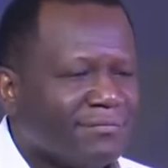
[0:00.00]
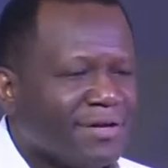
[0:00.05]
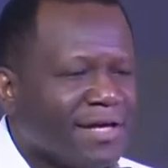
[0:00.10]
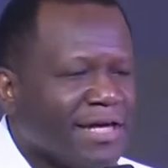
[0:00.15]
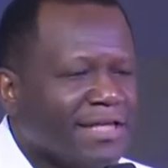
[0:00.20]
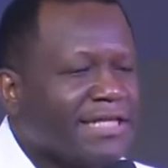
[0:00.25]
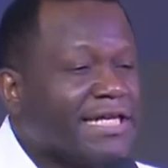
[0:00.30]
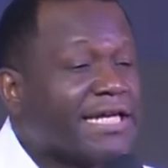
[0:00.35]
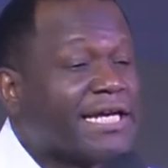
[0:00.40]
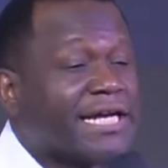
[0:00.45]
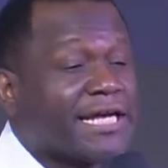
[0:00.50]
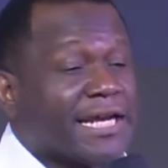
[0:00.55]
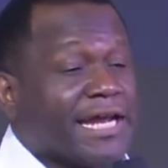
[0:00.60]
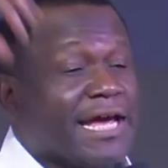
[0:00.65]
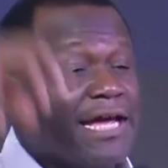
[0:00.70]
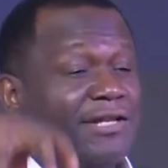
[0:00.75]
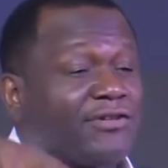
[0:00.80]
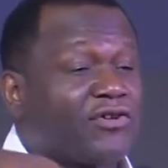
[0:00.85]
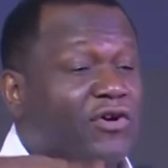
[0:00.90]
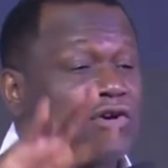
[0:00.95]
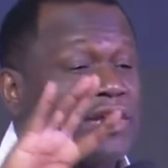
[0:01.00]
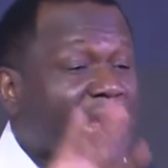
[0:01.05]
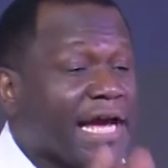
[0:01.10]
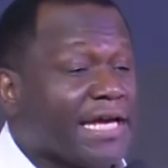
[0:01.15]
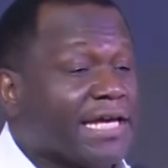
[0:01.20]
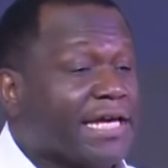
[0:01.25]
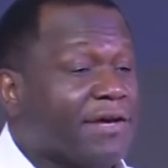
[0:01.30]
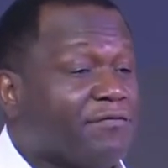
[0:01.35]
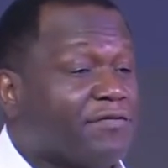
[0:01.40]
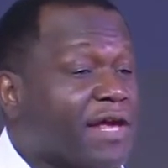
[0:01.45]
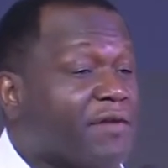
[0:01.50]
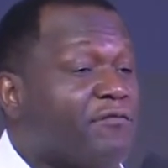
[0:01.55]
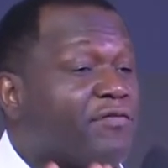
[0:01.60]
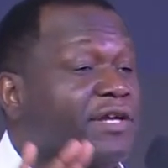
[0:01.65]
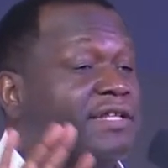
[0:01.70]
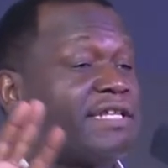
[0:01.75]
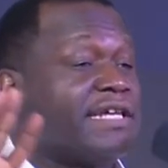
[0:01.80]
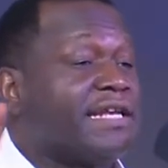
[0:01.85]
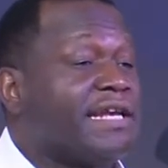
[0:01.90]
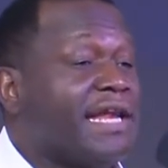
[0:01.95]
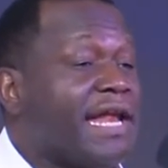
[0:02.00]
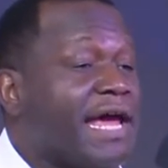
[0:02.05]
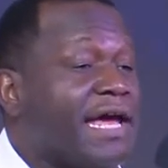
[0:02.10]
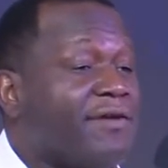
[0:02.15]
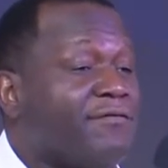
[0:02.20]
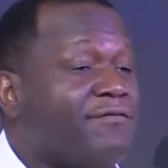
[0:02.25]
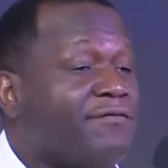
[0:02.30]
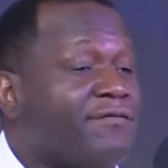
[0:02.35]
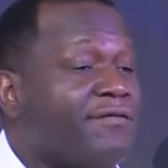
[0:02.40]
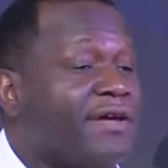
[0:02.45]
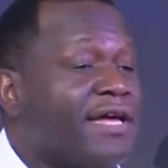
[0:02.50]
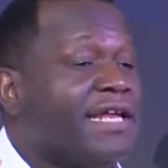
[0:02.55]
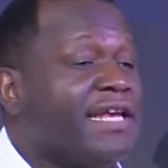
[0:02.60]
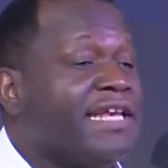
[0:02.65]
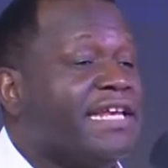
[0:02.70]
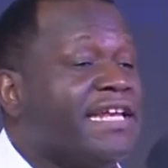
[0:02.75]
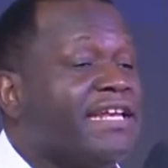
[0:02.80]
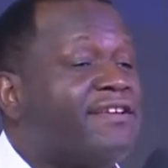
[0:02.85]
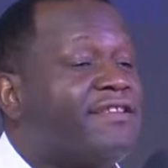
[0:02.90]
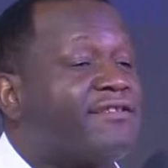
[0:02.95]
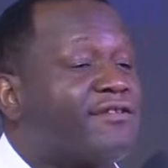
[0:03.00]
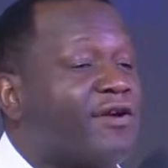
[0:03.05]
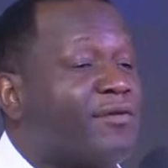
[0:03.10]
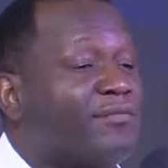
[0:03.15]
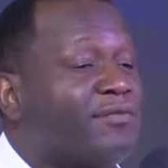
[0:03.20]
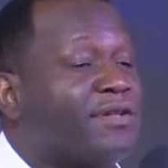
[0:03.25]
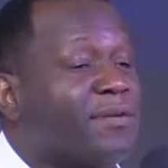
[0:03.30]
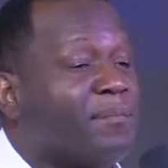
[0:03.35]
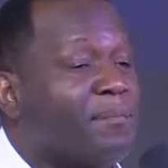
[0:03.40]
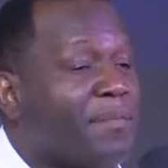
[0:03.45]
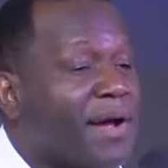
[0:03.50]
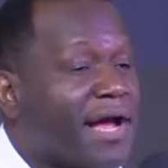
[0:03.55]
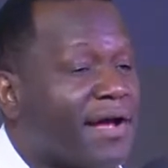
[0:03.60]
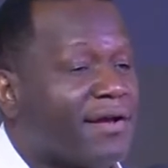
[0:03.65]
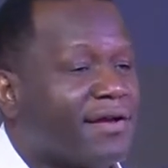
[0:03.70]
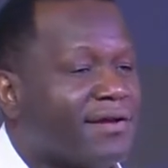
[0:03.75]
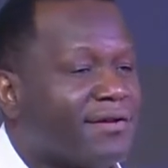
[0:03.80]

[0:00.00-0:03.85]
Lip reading: The Creator that gives everything life needs something back.